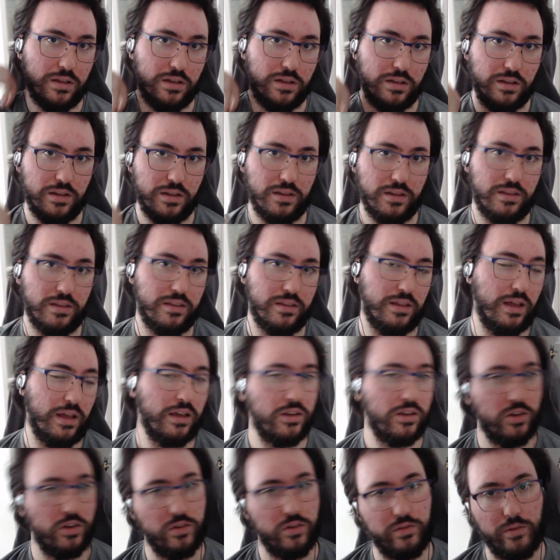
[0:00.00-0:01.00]

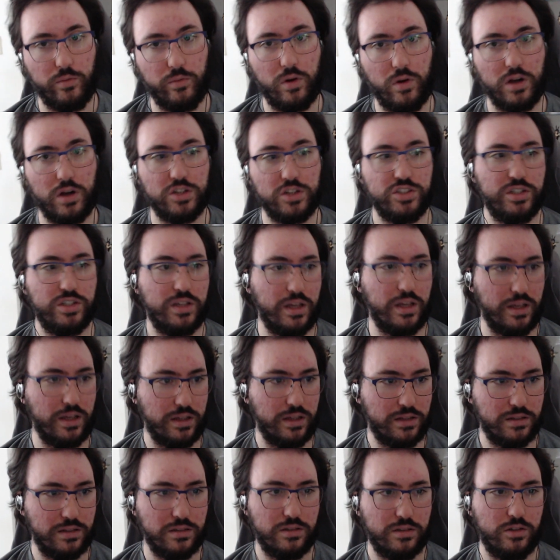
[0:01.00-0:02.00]
Thank you for watching,
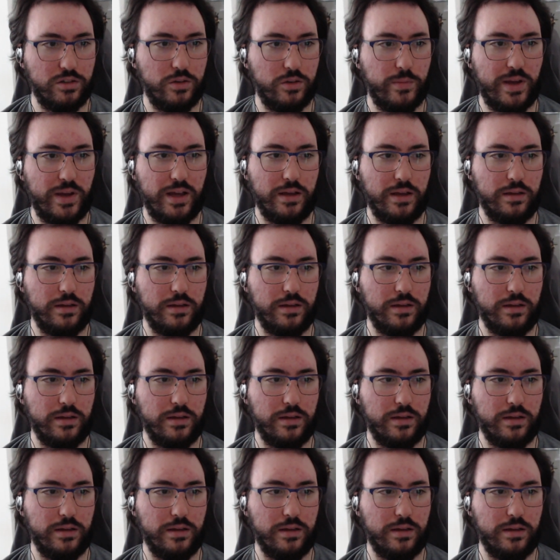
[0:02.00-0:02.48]
and goodbye.